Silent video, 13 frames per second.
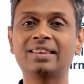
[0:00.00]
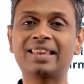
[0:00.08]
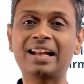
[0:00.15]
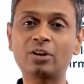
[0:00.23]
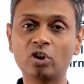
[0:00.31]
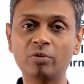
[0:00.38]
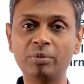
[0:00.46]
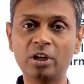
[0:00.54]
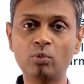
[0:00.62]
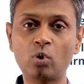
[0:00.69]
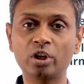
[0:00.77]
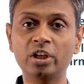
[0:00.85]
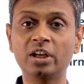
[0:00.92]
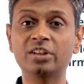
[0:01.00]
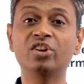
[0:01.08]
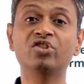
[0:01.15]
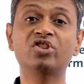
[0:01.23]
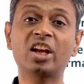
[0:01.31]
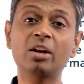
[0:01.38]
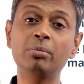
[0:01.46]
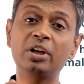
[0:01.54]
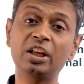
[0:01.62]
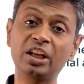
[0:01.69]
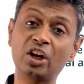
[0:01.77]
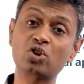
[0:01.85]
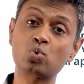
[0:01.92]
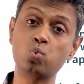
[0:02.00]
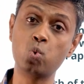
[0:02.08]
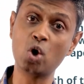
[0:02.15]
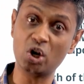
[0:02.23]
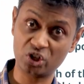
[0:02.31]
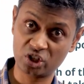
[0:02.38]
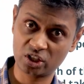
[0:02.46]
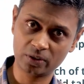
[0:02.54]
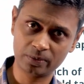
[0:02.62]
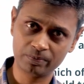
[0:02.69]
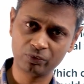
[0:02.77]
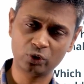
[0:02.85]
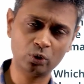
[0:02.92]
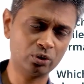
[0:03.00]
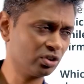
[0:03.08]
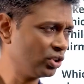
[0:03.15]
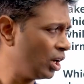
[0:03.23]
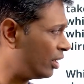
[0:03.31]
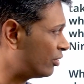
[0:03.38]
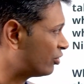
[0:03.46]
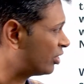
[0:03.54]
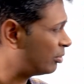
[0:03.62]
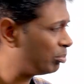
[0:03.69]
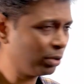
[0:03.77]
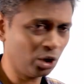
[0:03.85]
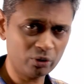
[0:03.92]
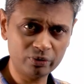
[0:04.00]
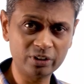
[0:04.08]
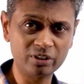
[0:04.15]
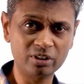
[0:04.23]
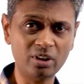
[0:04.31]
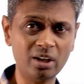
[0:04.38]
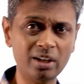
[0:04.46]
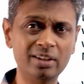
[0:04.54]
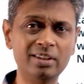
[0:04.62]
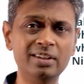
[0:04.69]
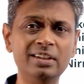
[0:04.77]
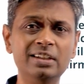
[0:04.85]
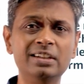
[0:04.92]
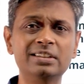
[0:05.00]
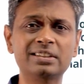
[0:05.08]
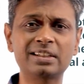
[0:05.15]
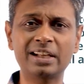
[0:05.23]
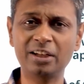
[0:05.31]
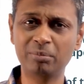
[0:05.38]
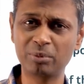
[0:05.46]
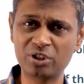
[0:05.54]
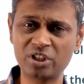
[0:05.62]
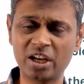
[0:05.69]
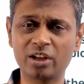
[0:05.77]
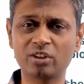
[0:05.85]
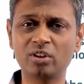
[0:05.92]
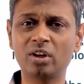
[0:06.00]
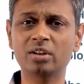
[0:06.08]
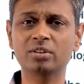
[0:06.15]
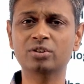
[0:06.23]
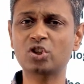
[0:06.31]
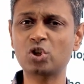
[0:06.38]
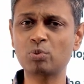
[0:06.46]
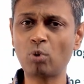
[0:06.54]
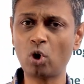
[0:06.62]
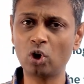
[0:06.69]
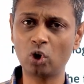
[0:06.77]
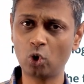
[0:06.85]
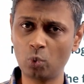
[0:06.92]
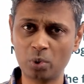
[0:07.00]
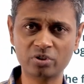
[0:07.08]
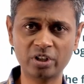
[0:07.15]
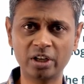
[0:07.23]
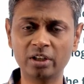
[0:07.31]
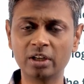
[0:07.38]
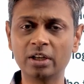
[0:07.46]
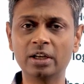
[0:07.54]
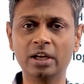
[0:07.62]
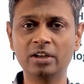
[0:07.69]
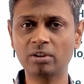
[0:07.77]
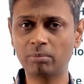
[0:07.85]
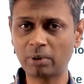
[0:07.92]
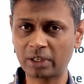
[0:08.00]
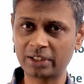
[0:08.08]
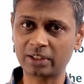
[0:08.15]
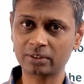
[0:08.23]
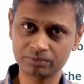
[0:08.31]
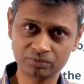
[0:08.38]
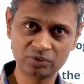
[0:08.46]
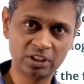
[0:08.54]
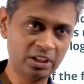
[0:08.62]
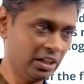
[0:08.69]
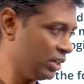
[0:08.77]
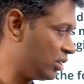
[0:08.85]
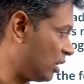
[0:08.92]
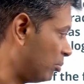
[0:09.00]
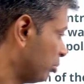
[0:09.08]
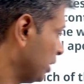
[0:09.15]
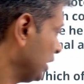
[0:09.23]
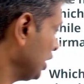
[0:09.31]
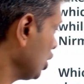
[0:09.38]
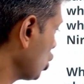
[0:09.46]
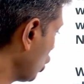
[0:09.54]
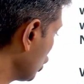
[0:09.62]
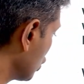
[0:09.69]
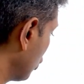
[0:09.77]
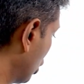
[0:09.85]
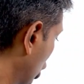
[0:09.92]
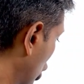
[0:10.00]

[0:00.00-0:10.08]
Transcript: That could have been a warning, and then second meeting gets worse. So, it's not a simple offense. It's not a slight mistake. It's not a small oversight. It's a blunder. It completely calls for